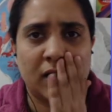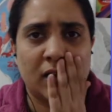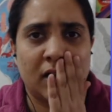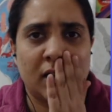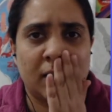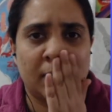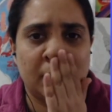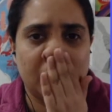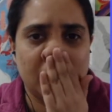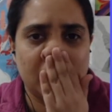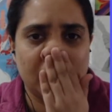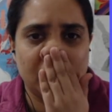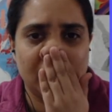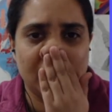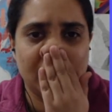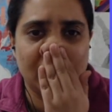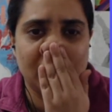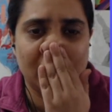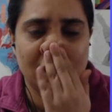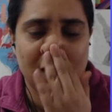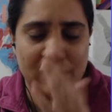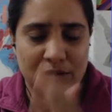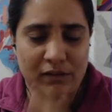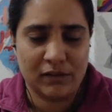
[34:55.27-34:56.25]
up
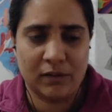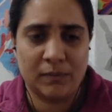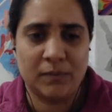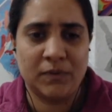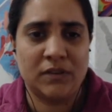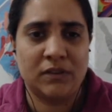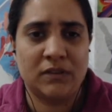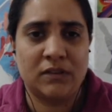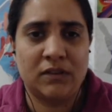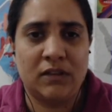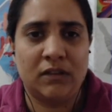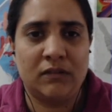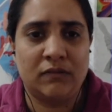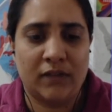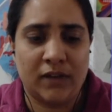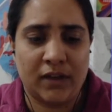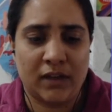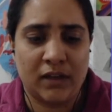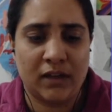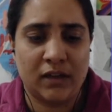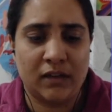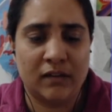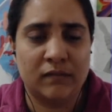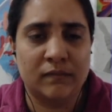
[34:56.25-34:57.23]
doing. Let me see if I
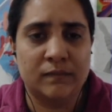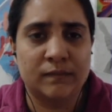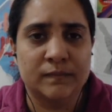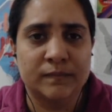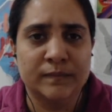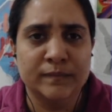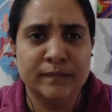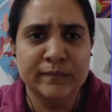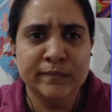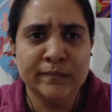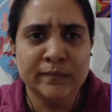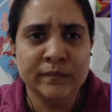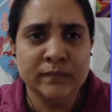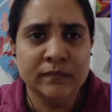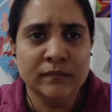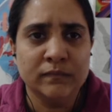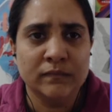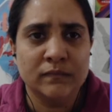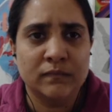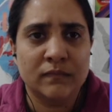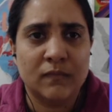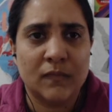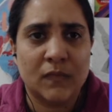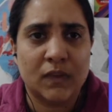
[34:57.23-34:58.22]
can
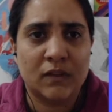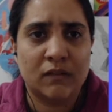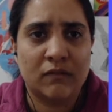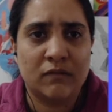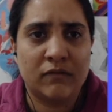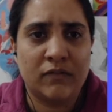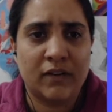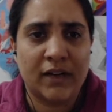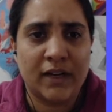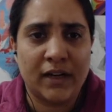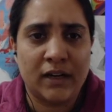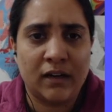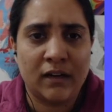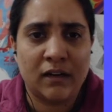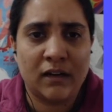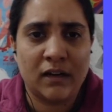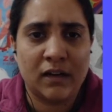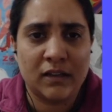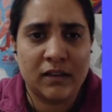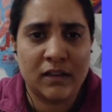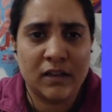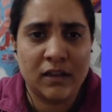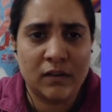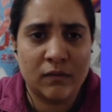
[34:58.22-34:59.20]
find it. I
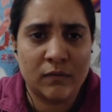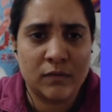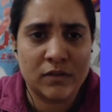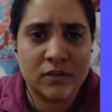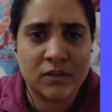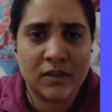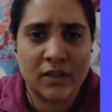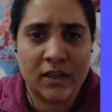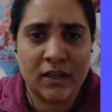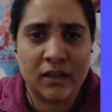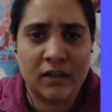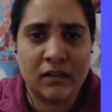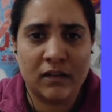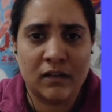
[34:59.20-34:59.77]
think it was there in the